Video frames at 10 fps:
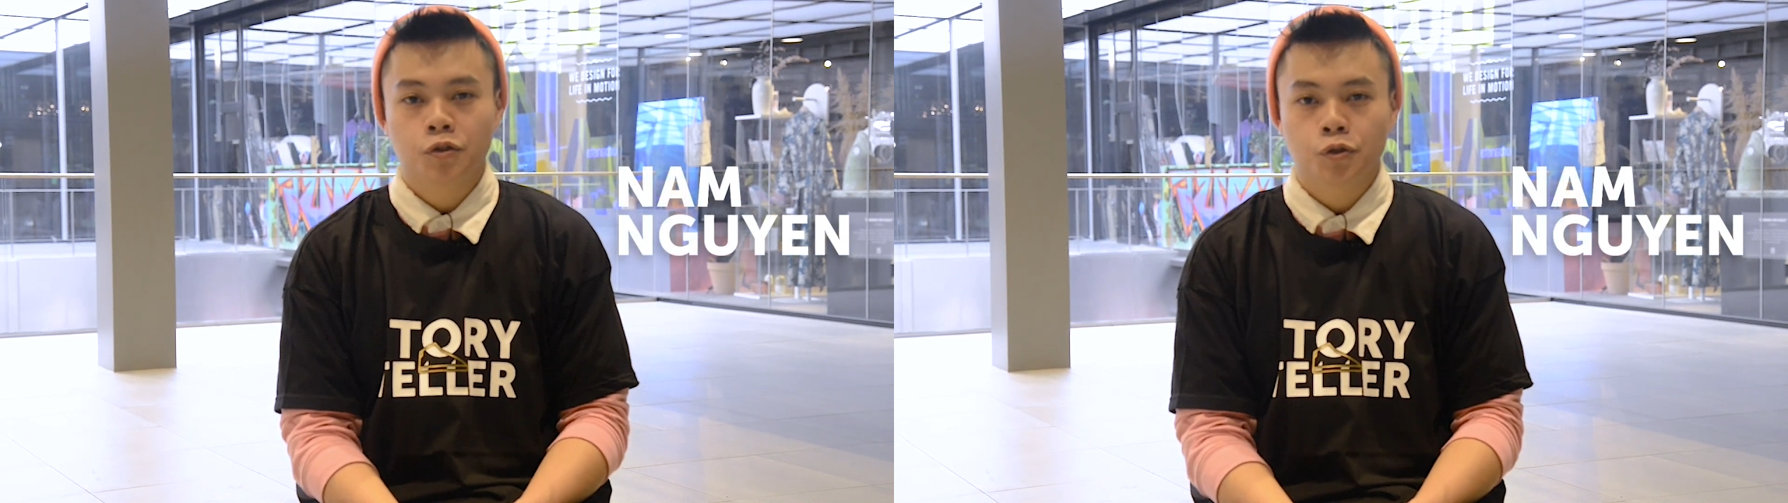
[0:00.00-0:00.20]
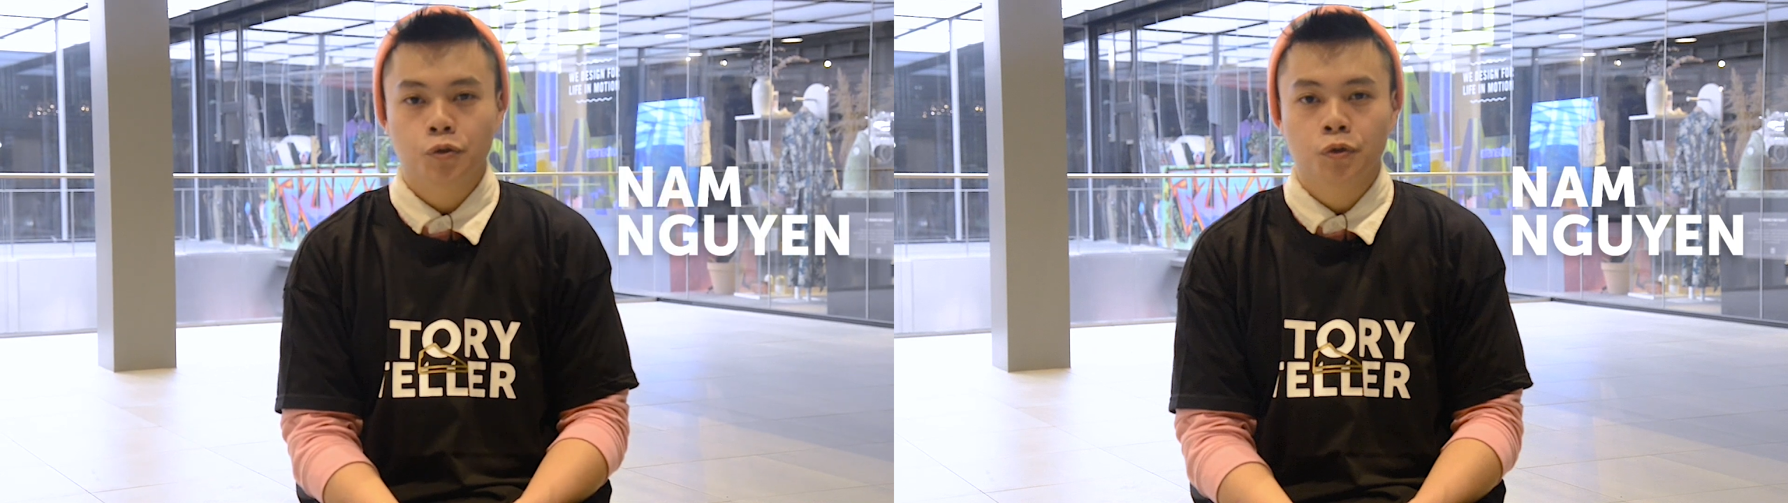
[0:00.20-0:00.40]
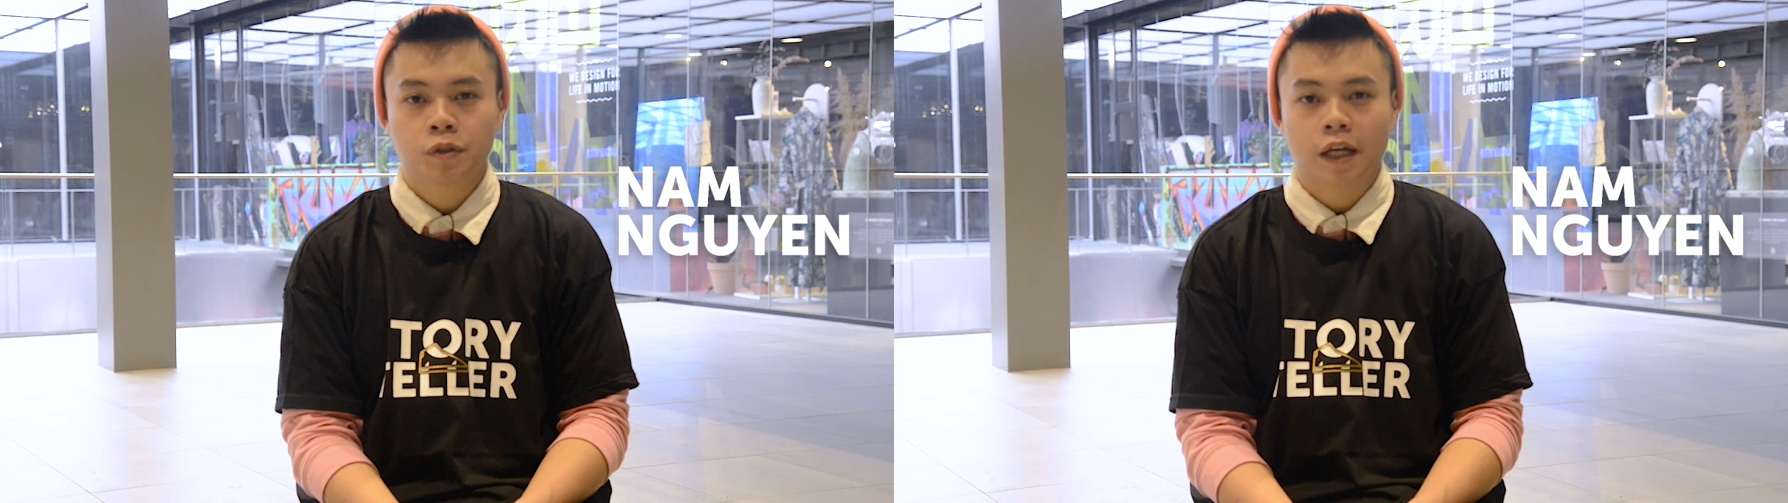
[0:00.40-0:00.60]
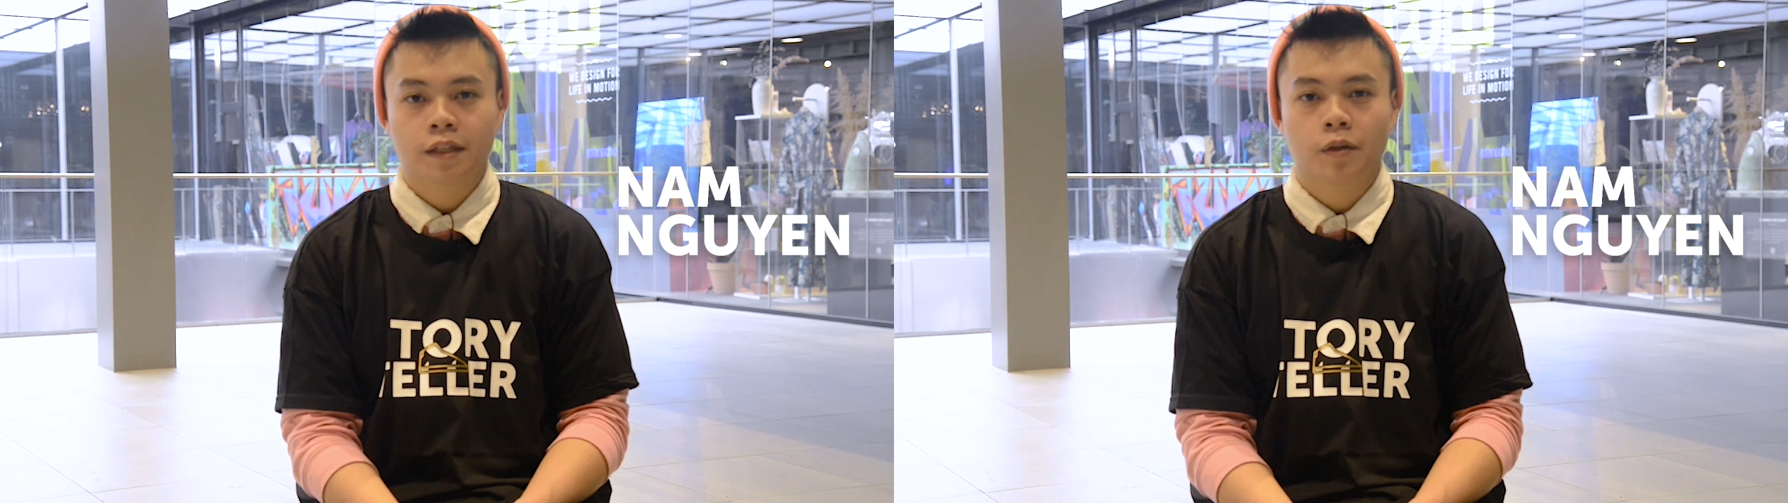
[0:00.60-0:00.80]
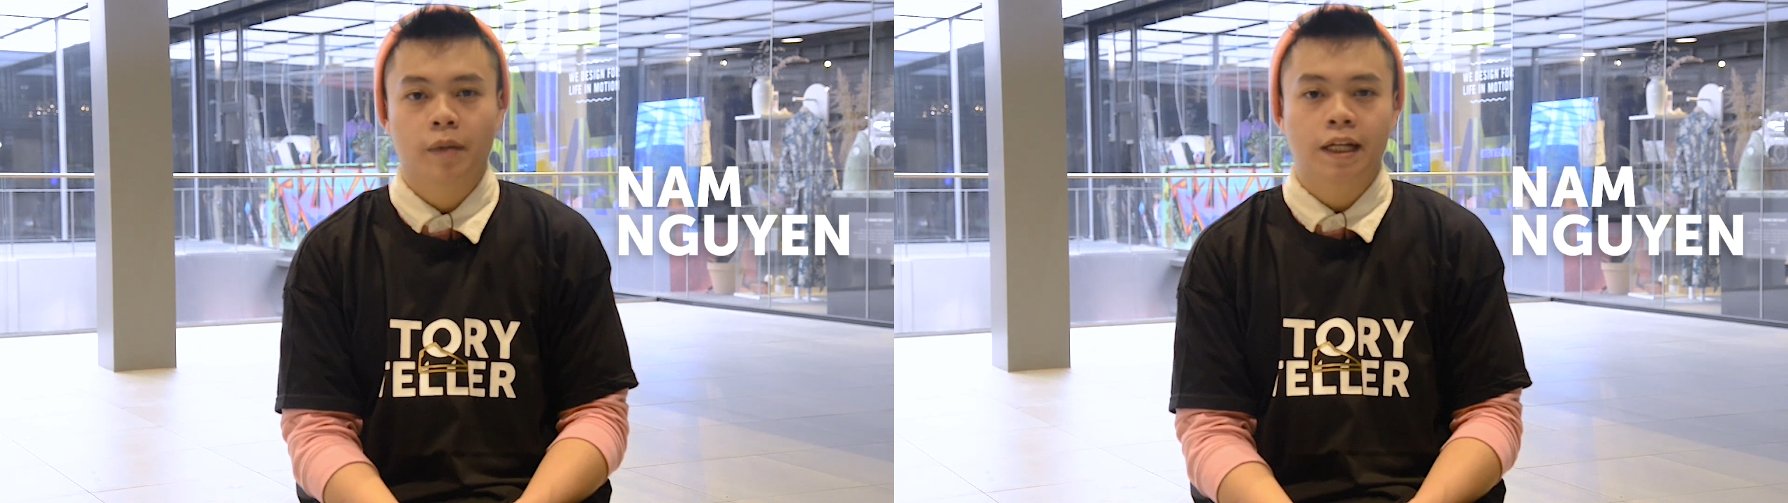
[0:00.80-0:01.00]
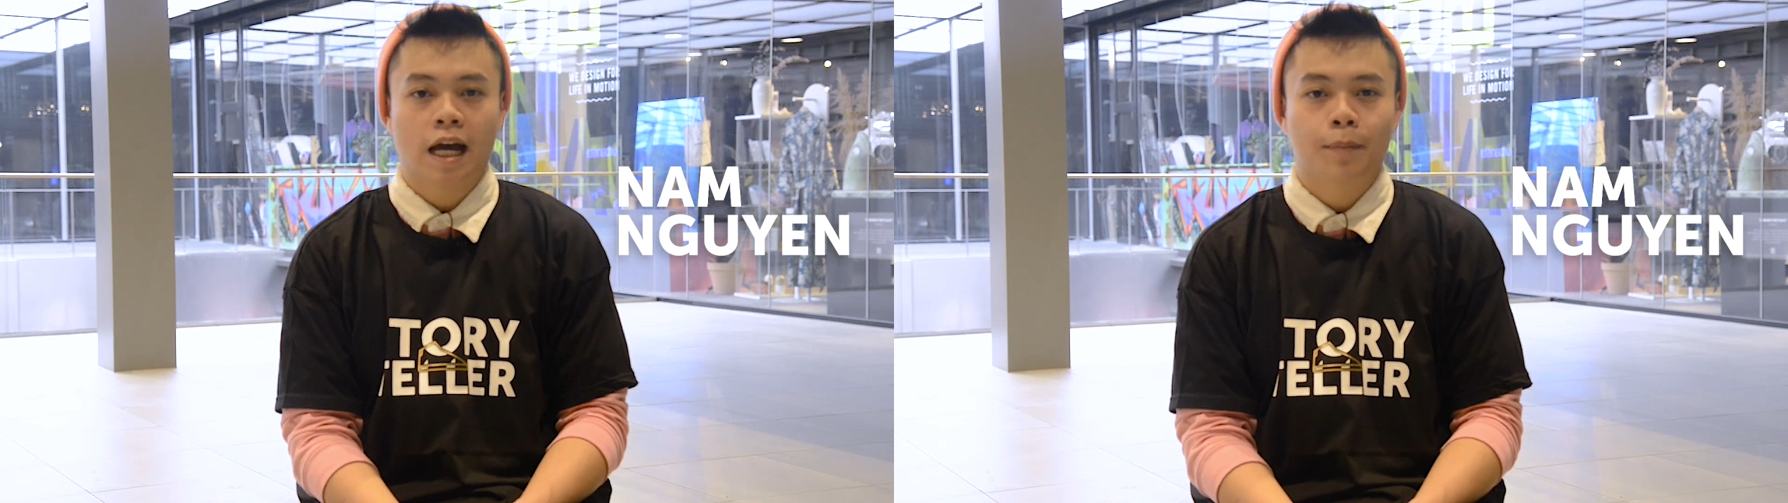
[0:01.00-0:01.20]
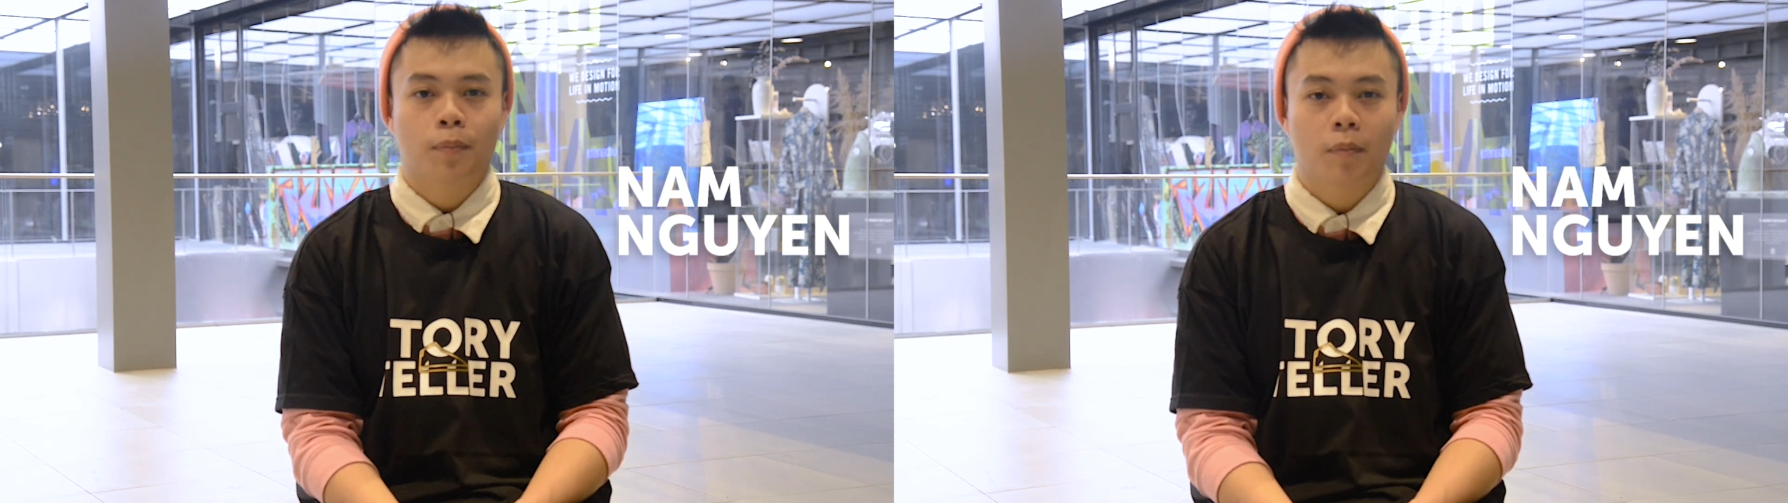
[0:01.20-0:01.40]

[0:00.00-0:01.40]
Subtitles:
shoes until my dad